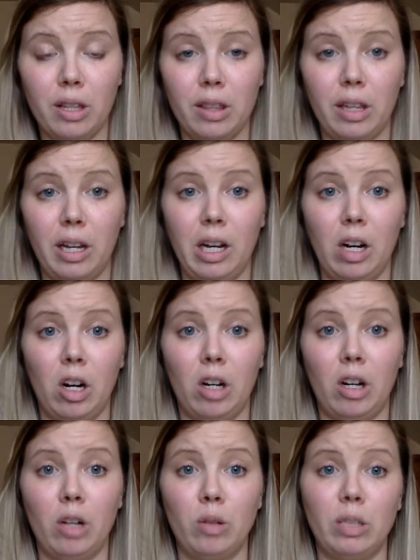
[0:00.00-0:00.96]
that they are
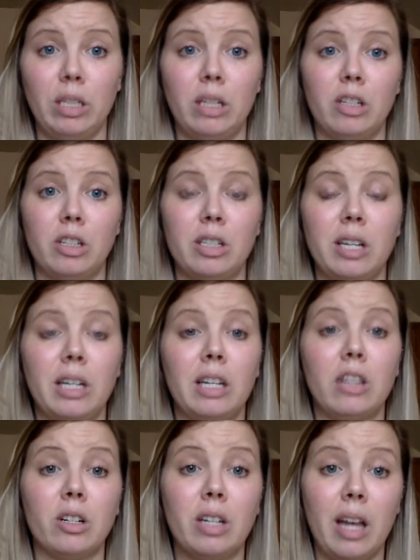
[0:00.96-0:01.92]
not only
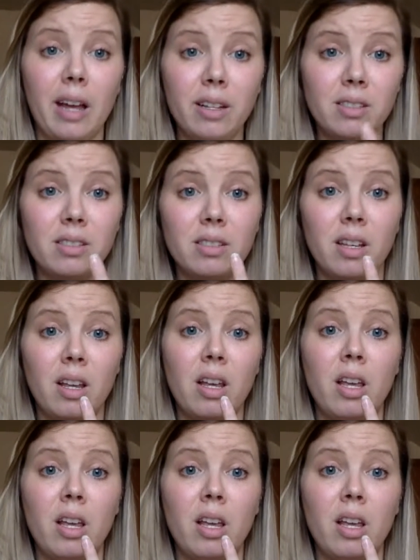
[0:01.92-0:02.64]
understanding their texts,